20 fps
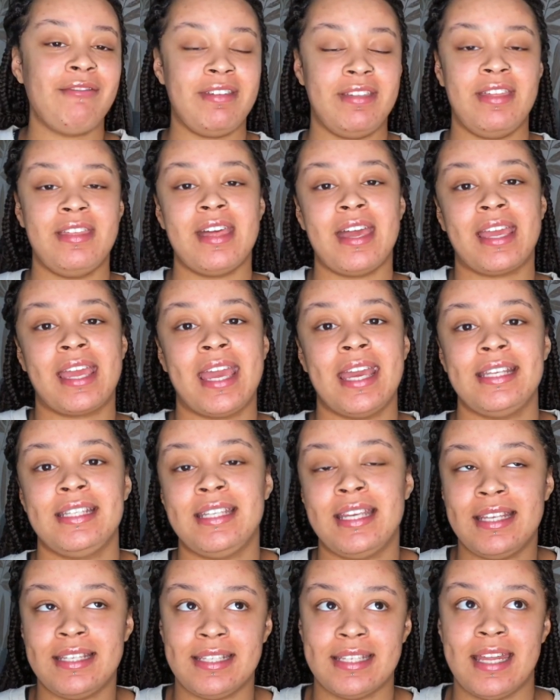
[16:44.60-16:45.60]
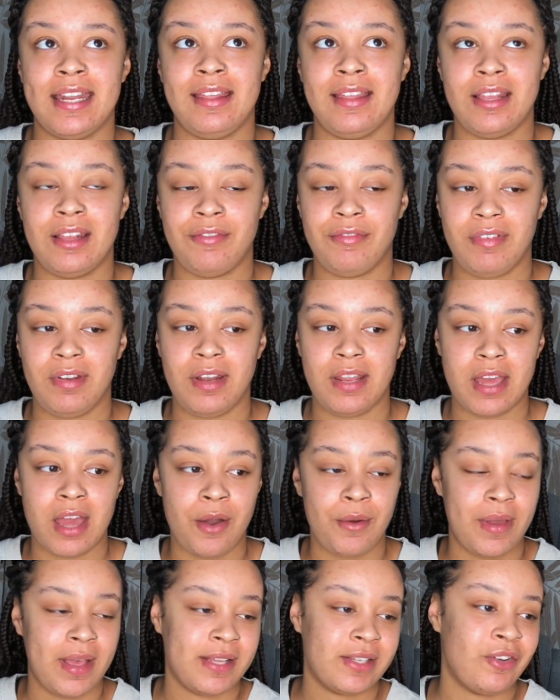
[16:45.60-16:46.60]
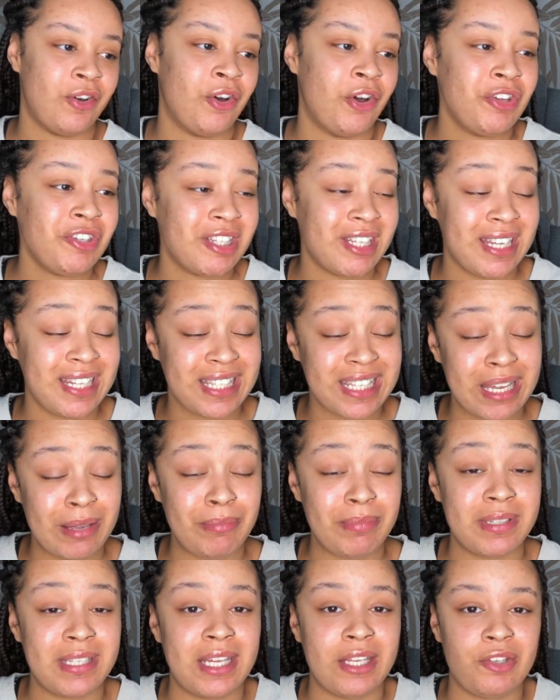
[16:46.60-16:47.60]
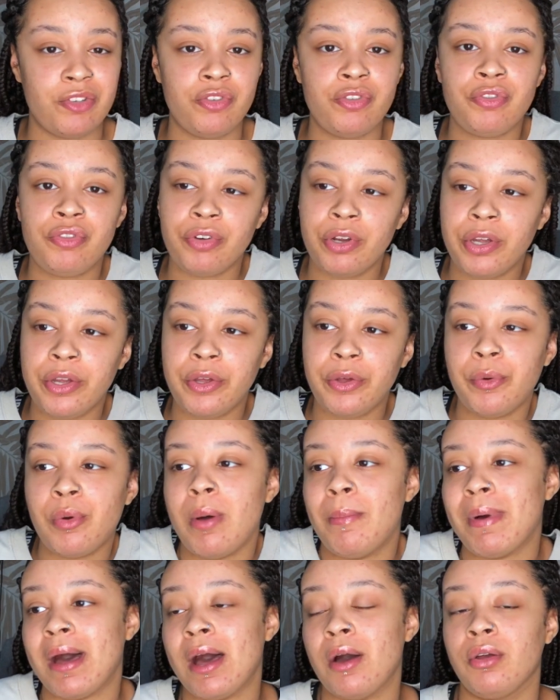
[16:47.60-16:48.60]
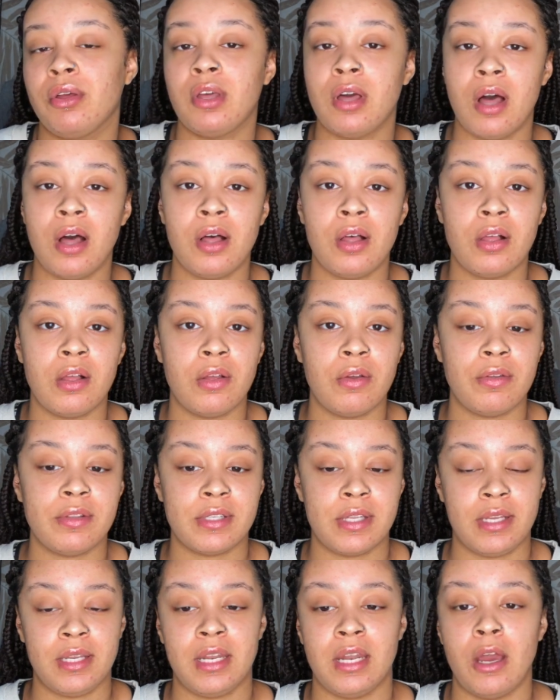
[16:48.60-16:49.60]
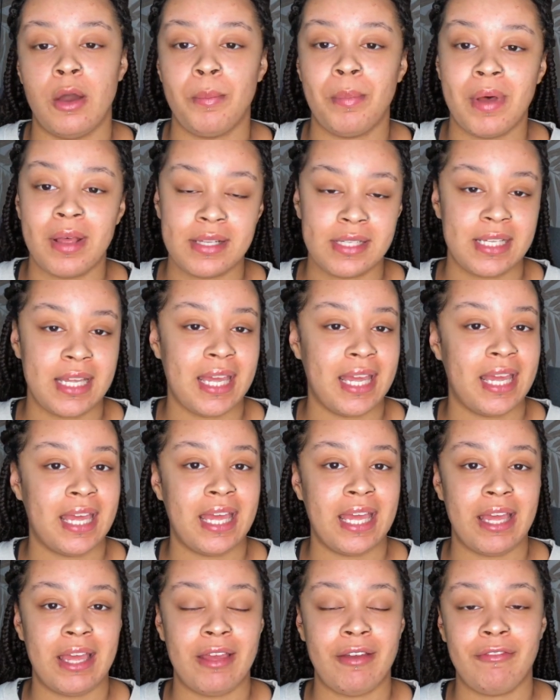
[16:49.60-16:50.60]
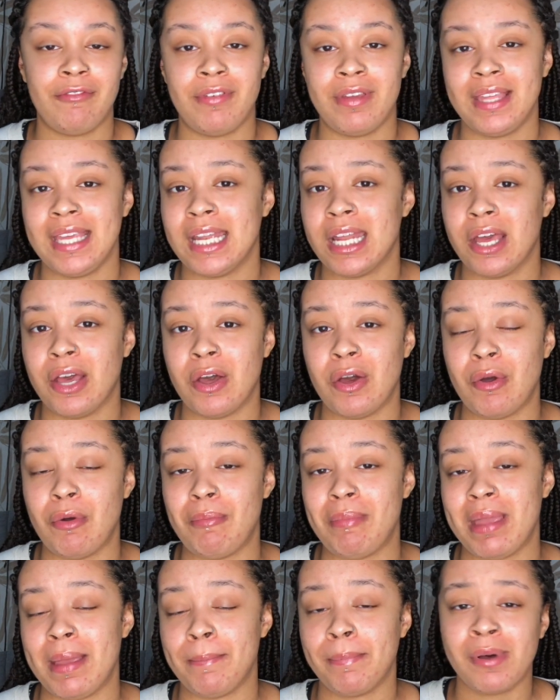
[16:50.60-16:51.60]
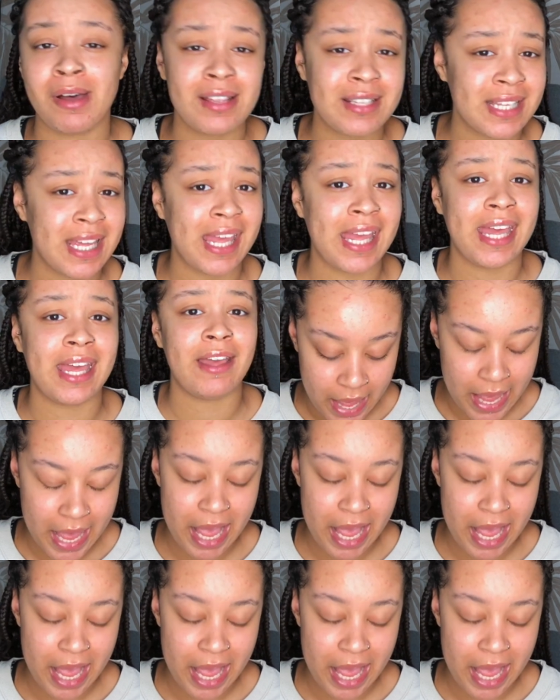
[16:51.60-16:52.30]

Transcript: That Kaycee has said in this video is 110% true about goals and, you know, positive, you know, being positive.